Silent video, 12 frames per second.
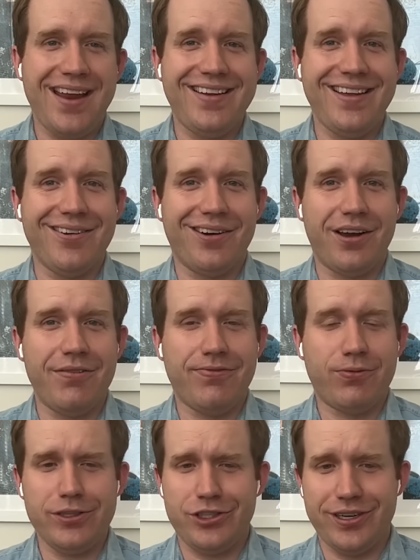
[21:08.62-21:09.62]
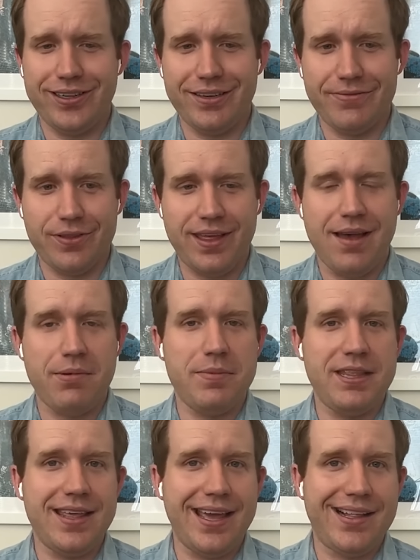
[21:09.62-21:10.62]
And, unfortunately for them, I
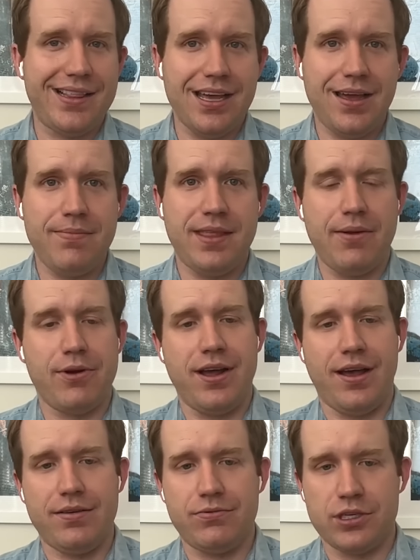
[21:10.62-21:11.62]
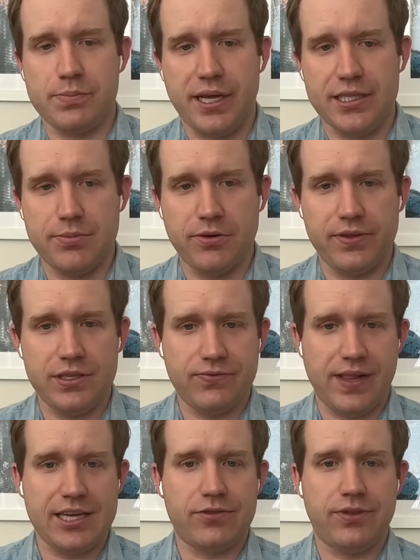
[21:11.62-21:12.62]
mean, they claim they were not responsible for this
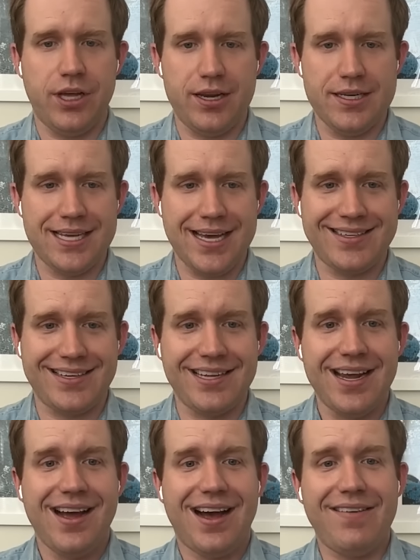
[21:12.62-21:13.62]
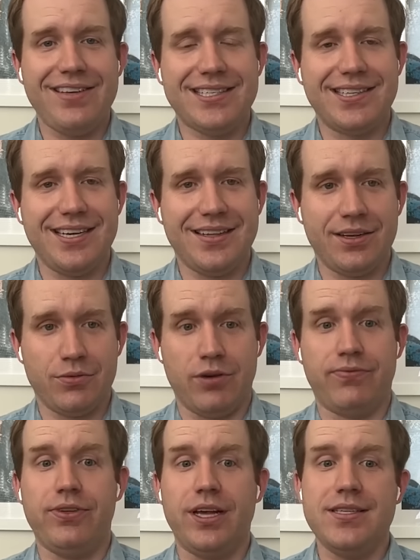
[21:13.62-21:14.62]
flash flood in Texas. Obviously, there
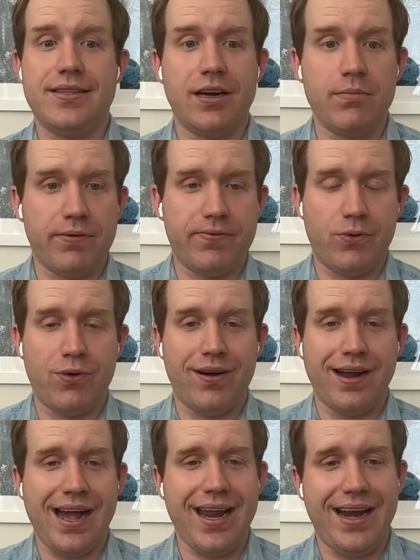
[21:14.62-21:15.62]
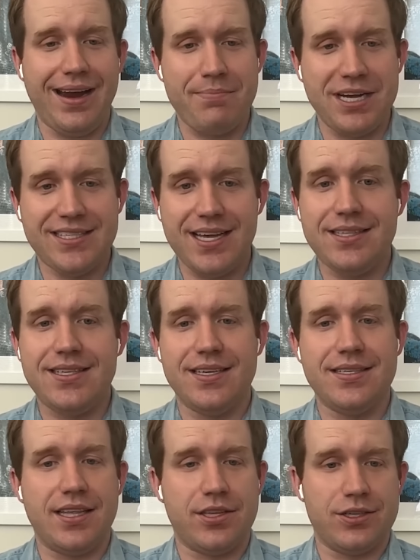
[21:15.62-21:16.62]
were floods there before. My sense
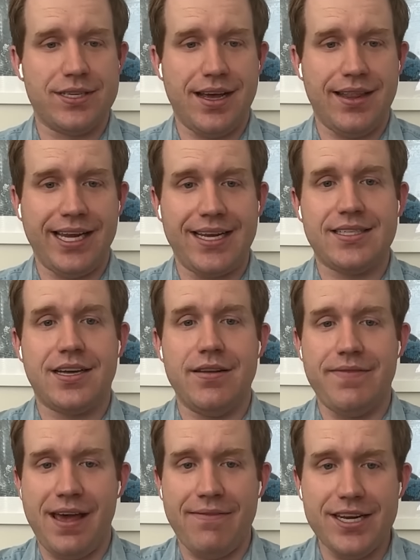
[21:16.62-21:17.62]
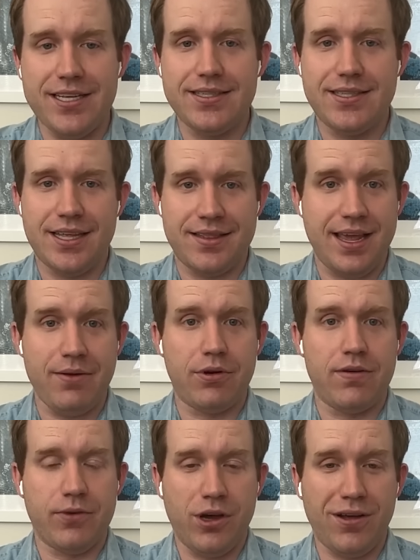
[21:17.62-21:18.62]
is that there's not like a ton of evidence that they
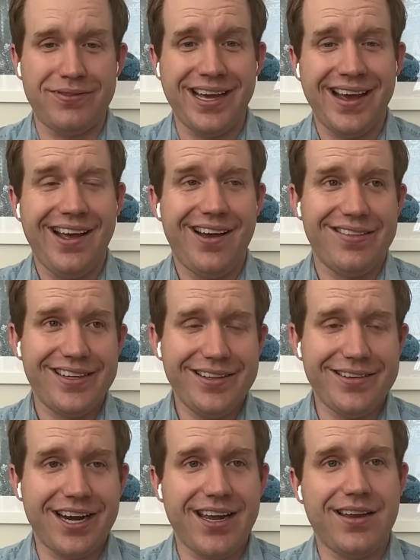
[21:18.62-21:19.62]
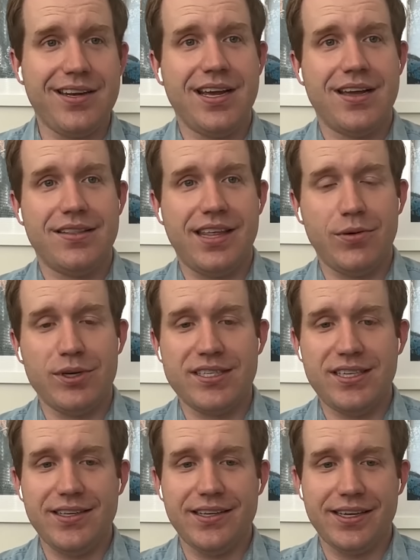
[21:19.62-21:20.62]
were involved. On the other hand, they were
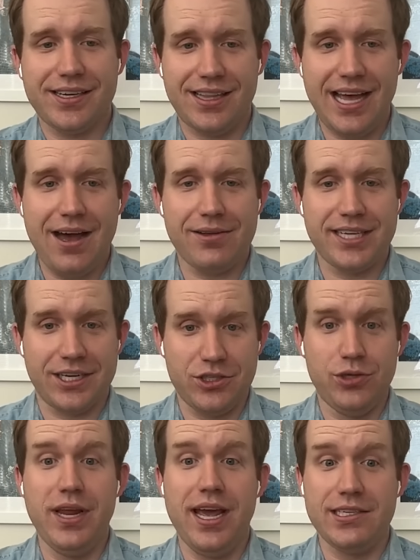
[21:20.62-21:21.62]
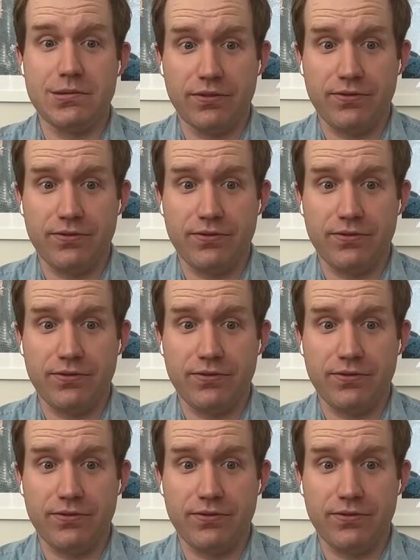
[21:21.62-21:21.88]
seeding the clouds like 2 days